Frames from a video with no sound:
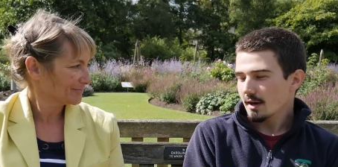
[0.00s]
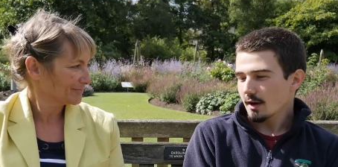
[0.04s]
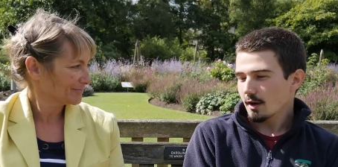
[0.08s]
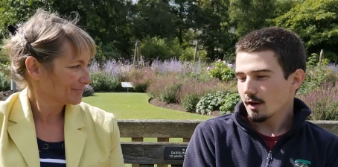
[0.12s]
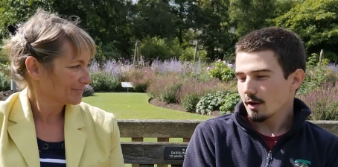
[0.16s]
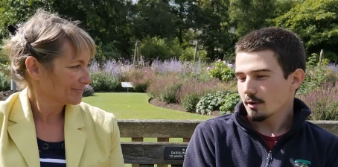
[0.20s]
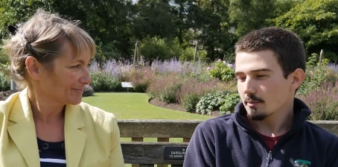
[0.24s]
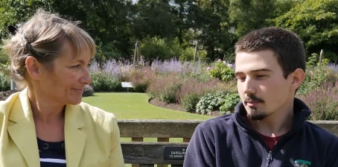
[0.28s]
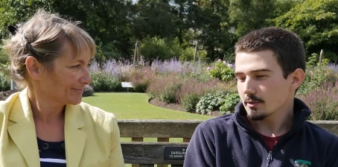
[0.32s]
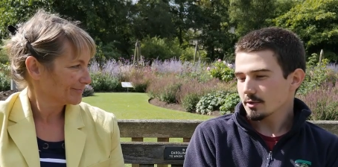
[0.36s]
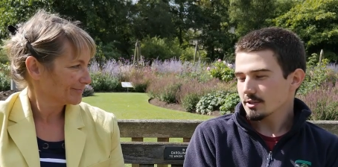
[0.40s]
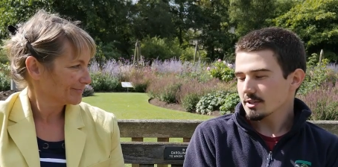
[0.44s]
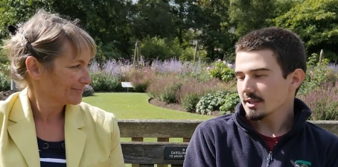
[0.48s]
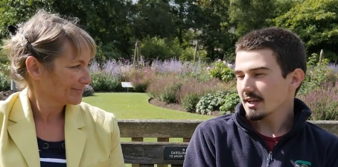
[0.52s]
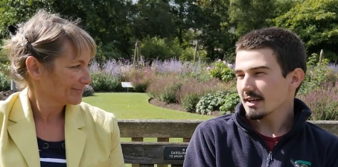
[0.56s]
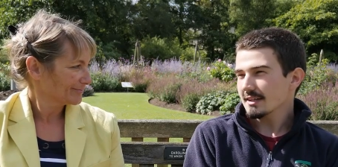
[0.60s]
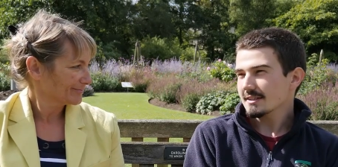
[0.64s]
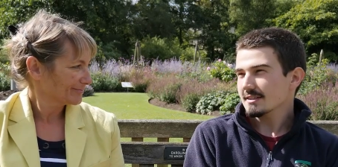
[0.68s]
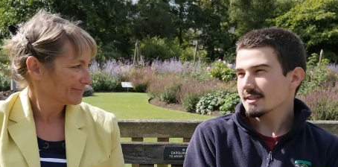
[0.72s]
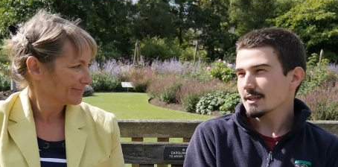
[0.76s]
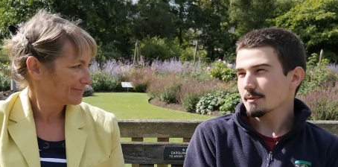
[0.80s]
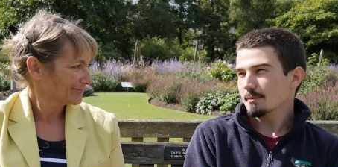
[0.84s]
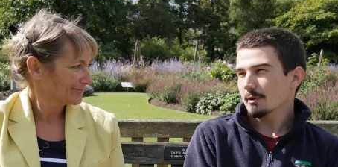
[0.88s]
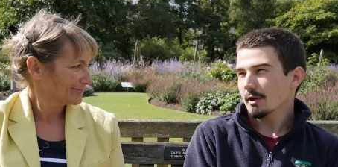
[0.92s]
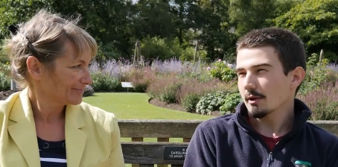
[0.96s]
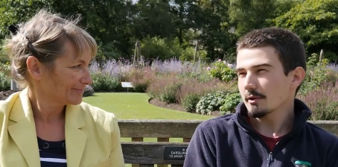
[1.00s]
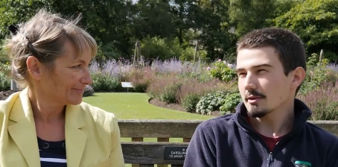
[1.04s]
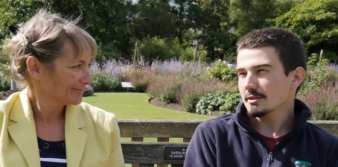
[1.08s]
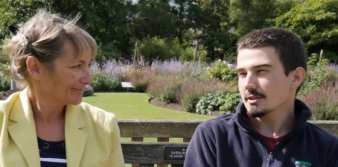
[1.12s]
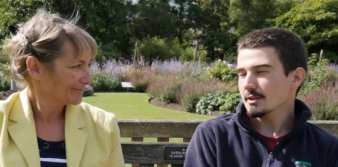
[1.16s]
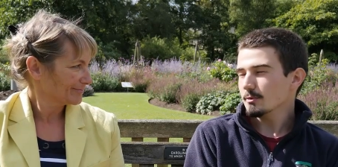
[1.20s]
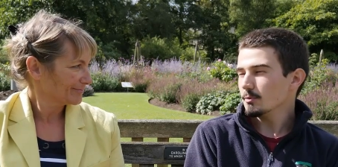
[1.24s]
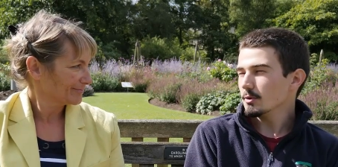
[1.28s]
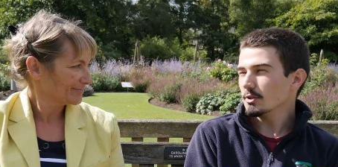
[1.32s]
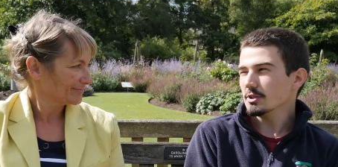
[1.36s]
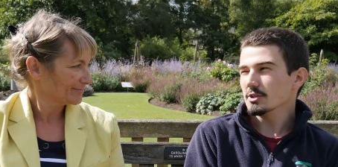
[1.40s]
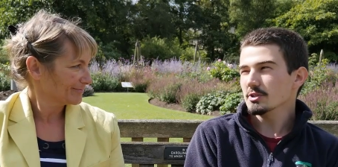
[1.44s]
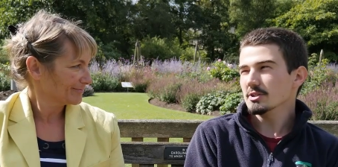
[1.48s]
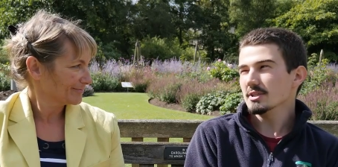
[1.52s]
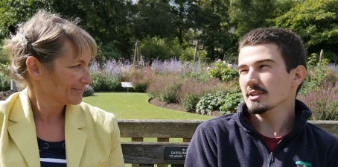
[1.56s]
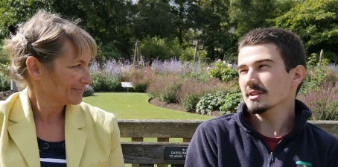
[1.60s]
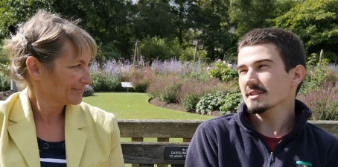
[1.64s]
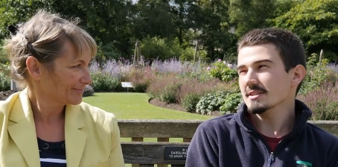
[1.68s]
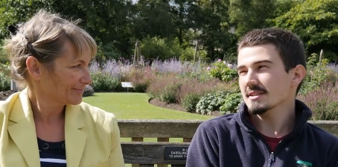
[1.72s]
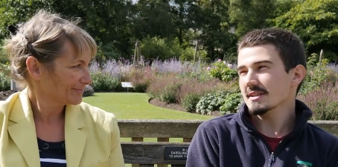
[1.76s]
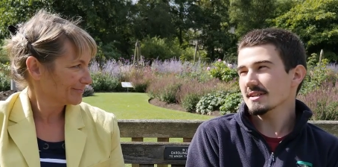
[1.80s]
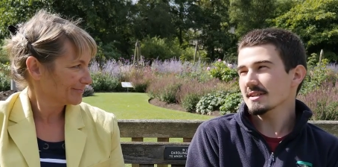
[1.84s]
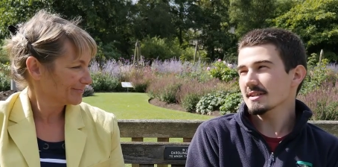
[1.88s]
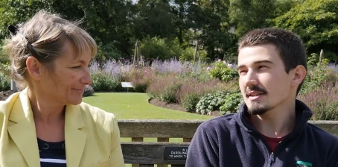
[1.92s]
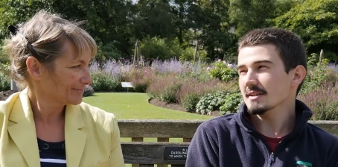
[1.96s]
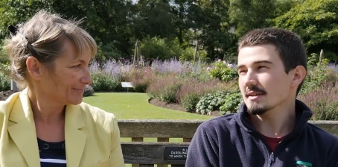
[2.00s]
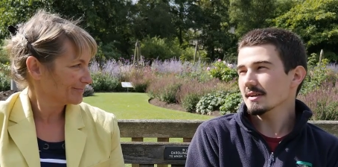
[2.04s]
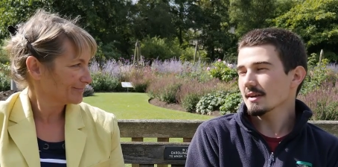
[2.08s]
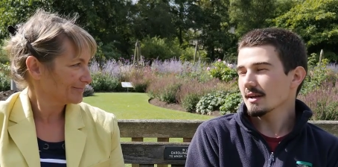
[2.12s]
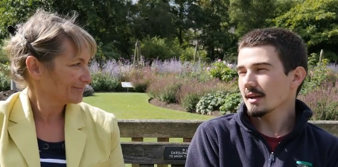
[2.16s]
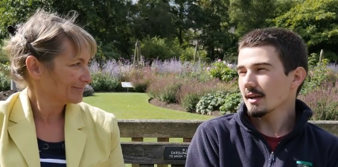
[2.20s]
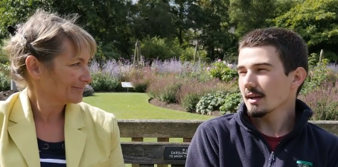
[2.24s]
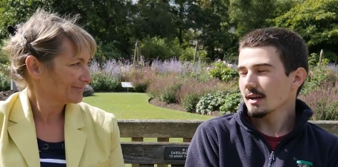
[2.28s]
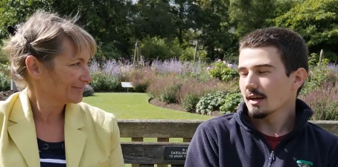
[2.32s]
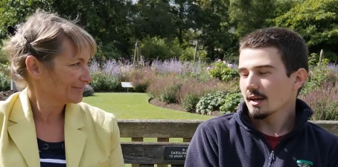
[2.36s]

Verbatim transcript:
Speaker 1: because you get to see plants you wouldn't usually see,